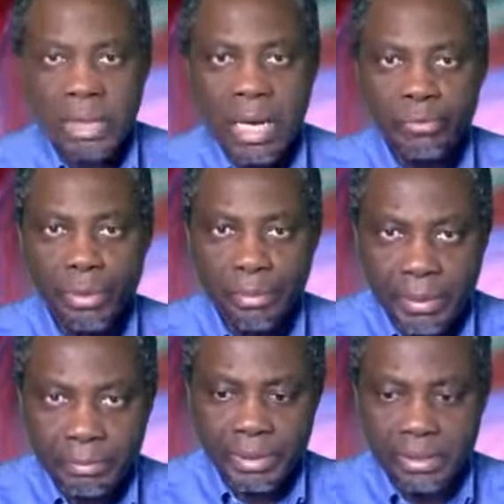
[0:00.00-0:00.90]
And
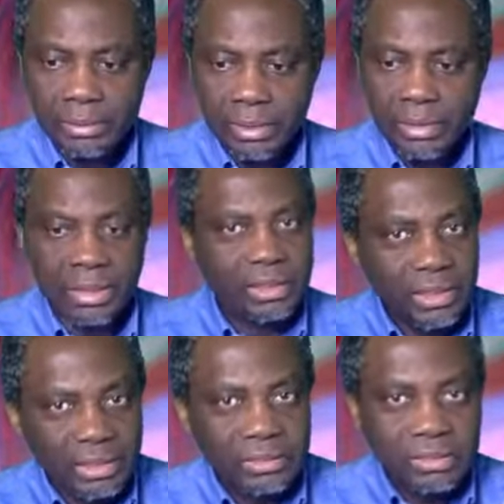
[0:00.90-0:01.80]
remember,
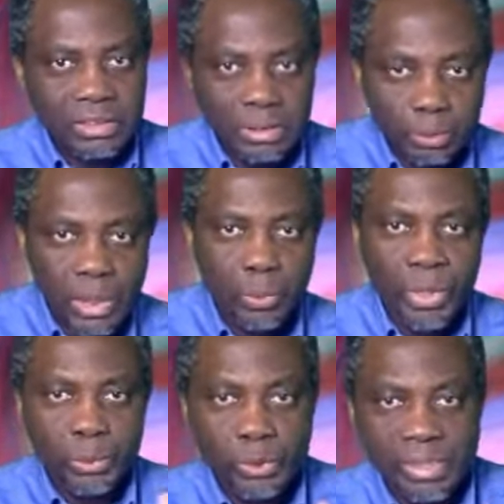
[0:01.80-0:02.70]
and this is where
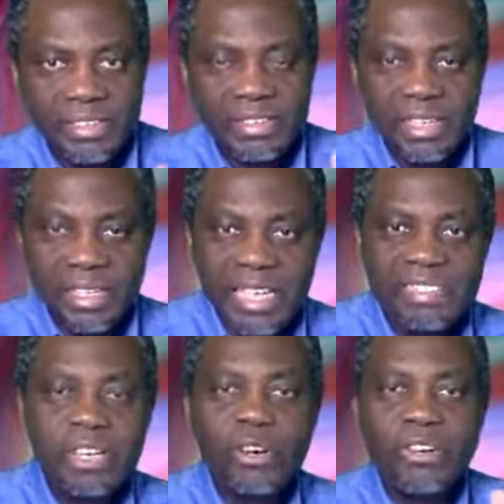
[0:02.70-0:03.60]
we are going,
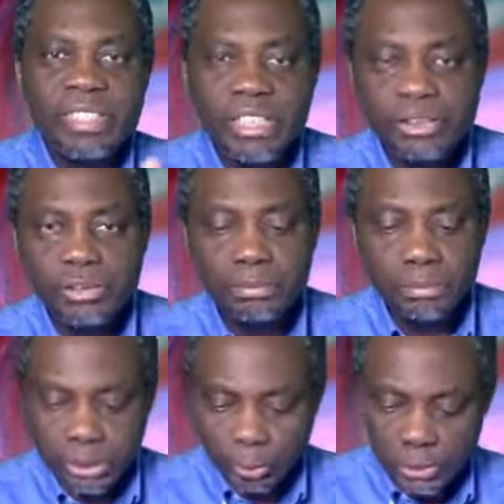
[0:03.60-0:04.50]
there's a connection
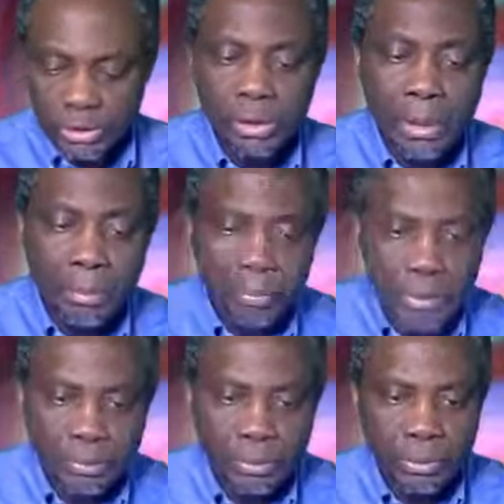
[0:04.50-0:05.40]
between
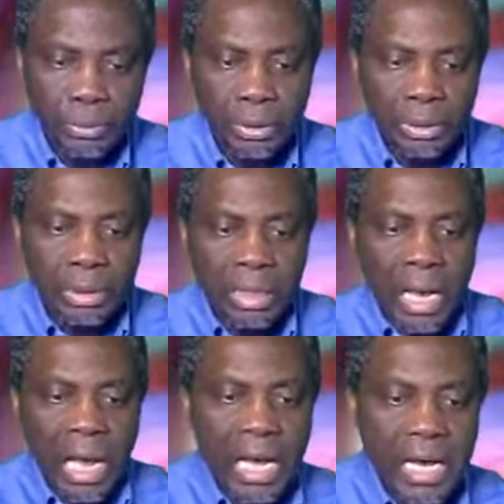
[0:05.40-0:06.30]
people
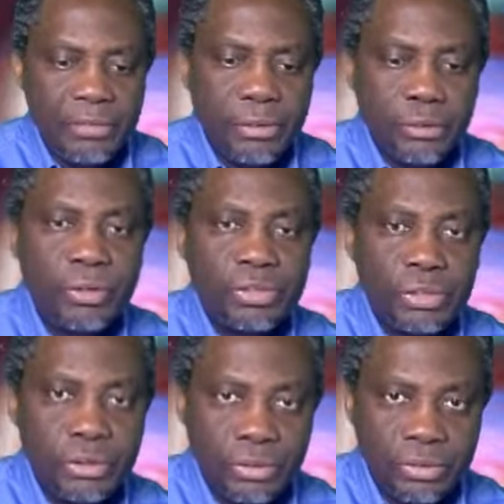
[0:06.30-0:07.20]
having other
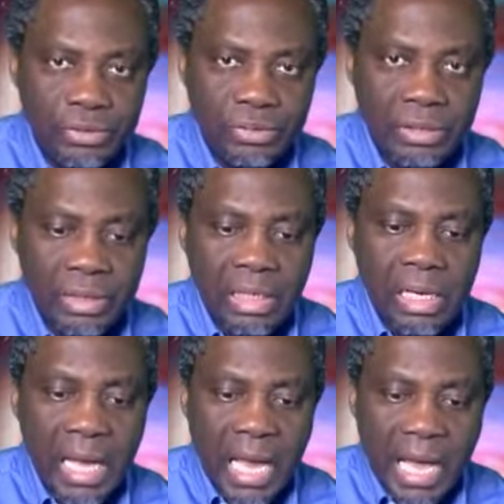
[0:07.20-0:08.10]
gods
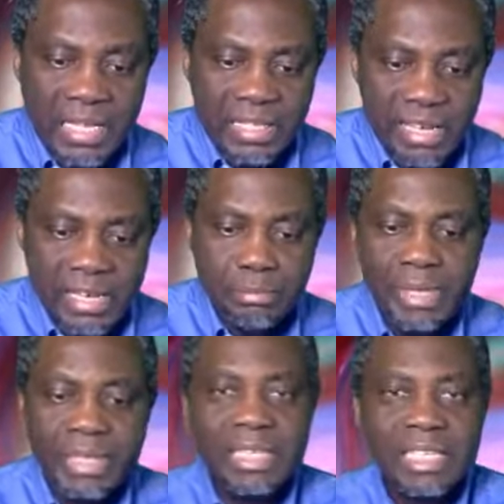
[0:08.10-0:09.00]
and then
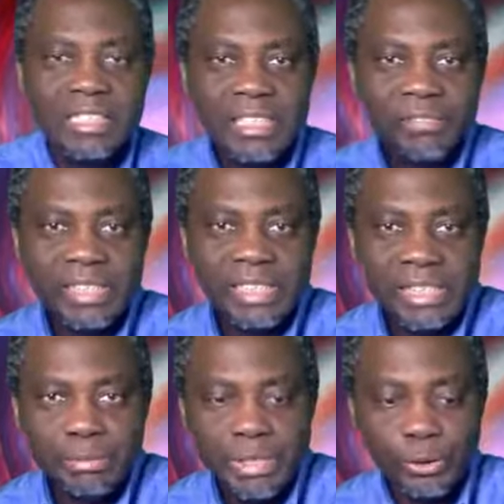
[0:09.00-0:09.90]
making graven
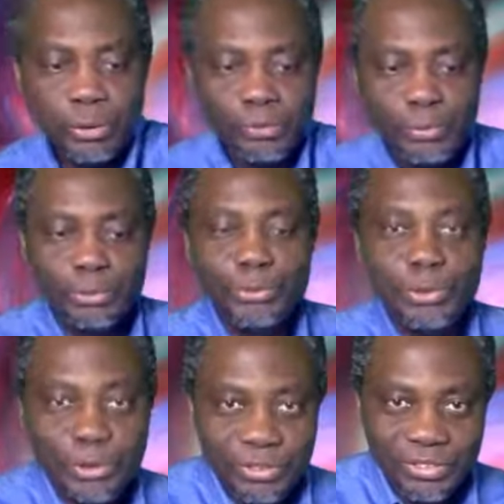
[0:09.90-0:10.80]
image of those
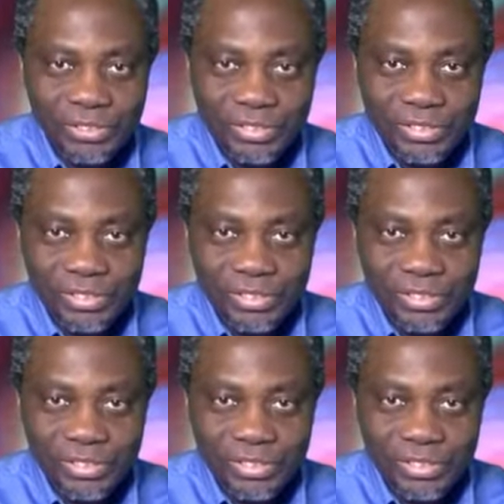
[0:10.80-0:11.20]
gods,